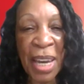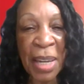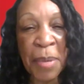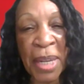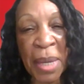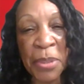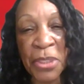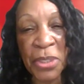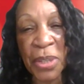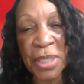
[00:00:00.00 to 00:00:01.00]
Again, my
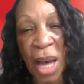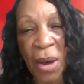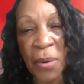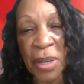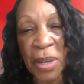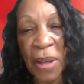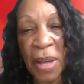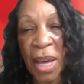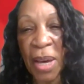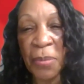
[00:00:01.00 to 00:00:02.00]
name is Joyce Howard,
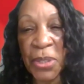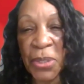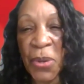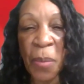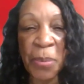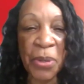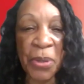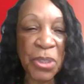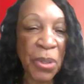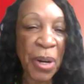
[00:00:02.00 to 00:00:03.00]
and we do hope
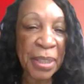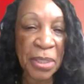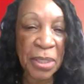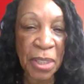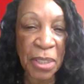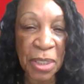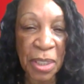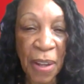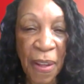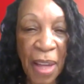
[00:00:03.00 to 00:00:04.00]
you enjoyed this
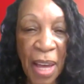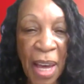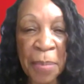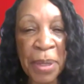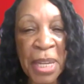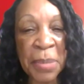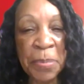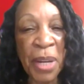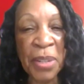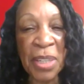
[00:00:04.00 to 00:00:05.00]
session. And
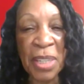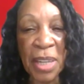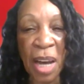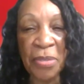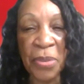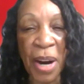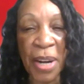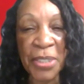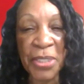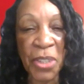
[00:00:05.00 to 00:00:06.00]
please be on the lookout for
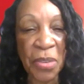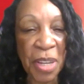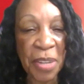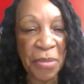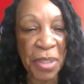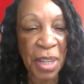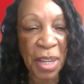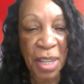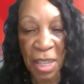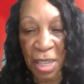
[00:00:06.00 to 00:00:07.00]
our survey
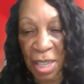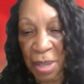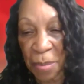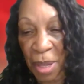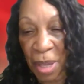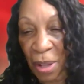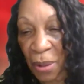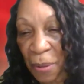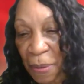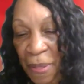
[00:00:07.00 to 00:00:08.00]
via
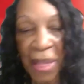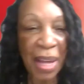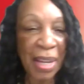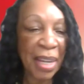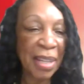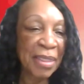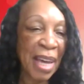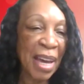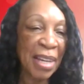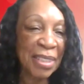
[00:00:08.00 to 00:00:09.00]
email. Again,
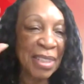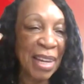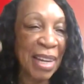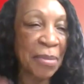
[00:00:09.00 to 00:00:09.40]
thanks and